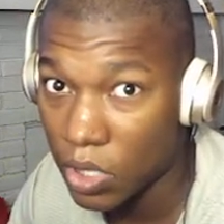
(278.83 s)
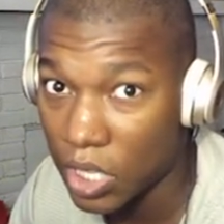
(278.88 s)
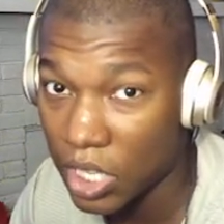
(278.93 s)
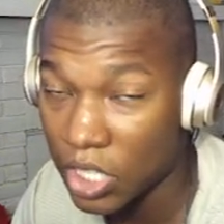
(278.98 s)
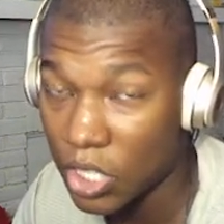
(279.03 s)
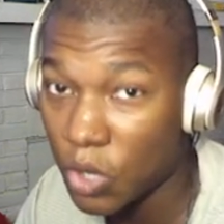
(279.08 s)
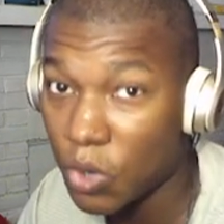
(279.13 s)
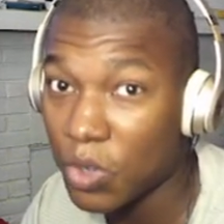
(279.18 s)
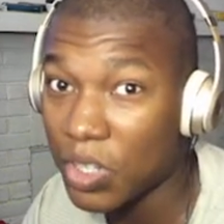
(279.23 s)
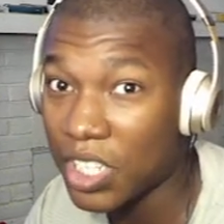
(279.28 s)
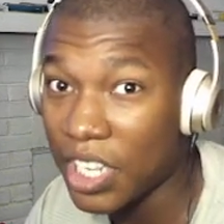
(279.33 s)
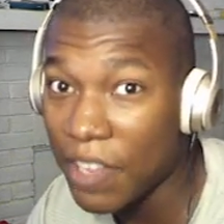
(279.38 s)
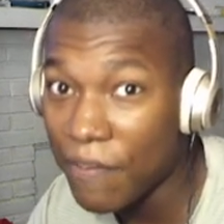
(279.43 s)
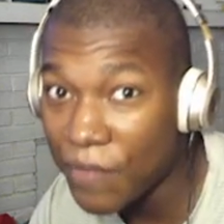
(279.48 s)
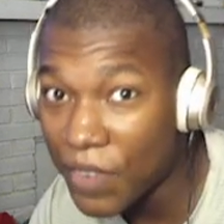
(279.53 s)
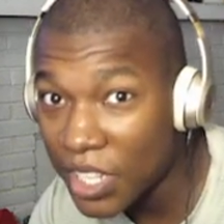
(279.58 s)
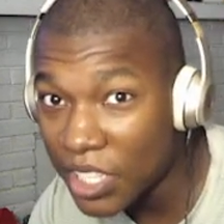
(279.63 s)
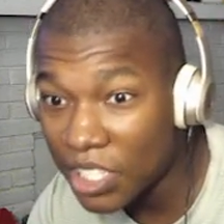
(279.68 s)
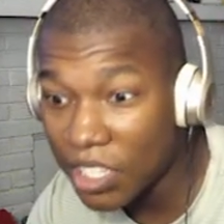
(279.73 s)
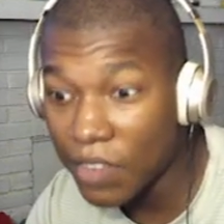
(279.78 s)
These little
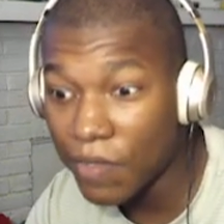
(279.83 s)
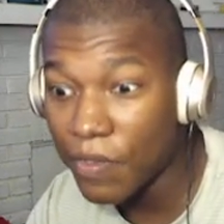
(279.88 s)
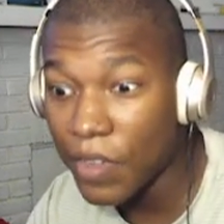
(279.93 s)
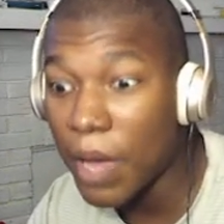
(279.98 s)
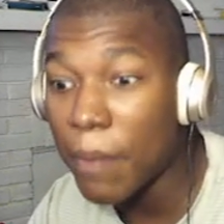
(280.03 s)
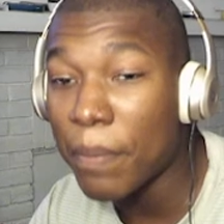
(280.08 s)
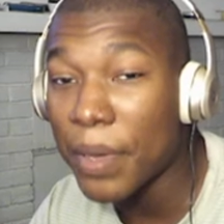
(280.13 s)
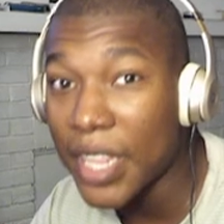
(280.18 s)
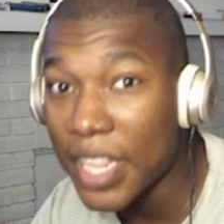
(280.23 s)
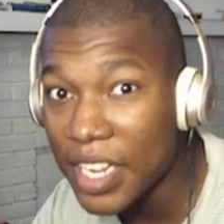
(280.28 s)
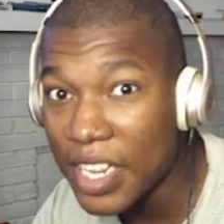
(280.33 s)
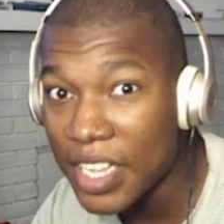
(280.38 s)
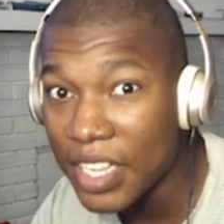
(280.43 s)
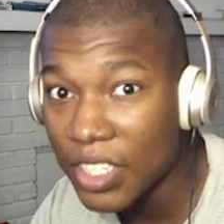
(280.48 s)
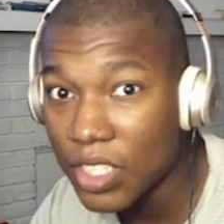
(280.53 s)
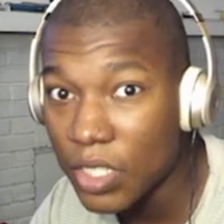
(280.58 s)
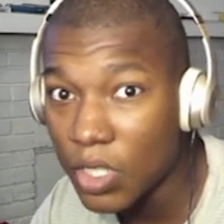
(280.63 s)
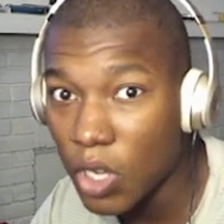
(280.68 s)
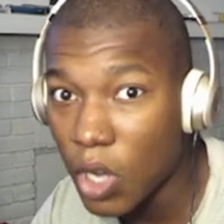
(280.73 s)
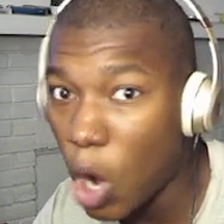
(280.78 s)
defensive
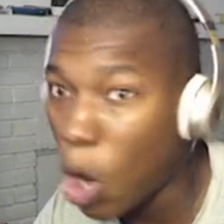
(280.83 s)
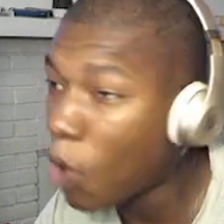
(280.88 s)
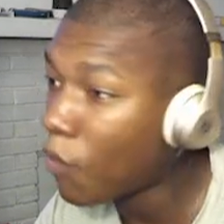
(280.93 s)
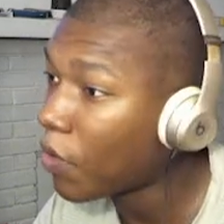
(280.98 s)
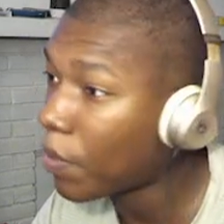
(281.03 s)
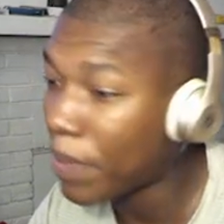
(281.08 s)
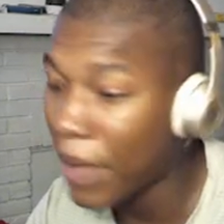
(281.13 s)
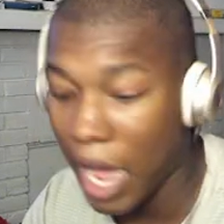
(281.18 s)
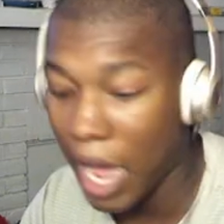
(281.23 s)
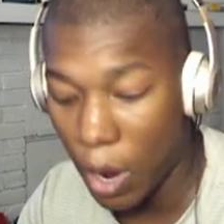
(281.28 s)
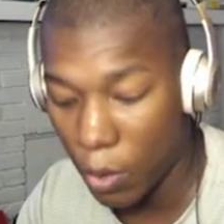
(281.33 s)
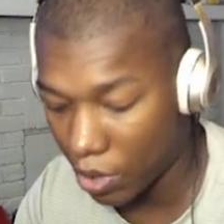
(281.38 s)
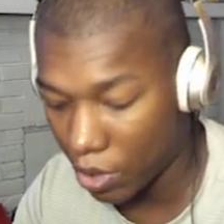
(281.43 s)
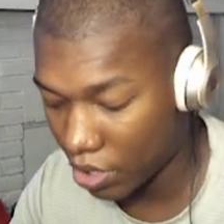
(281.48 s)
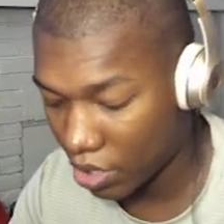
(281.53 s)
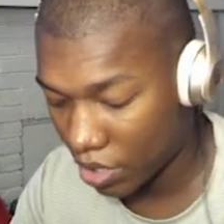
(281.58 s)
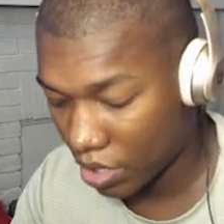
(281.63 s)
abilities overpower.